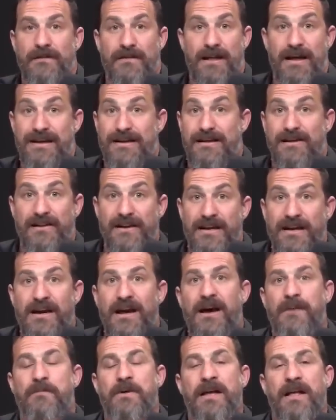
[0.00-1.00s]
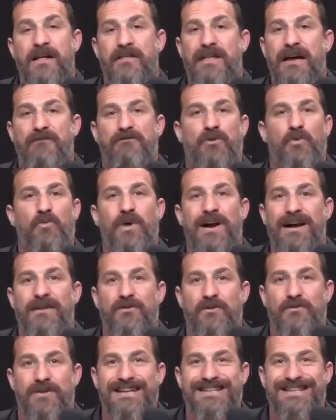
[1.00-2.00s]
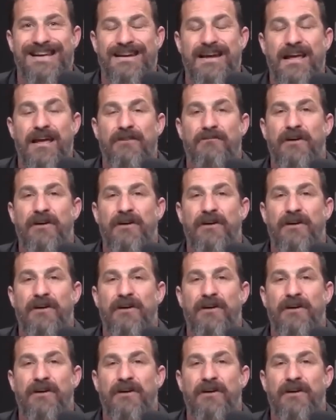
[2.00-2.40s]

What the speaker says: like cleaning up that for whatever reason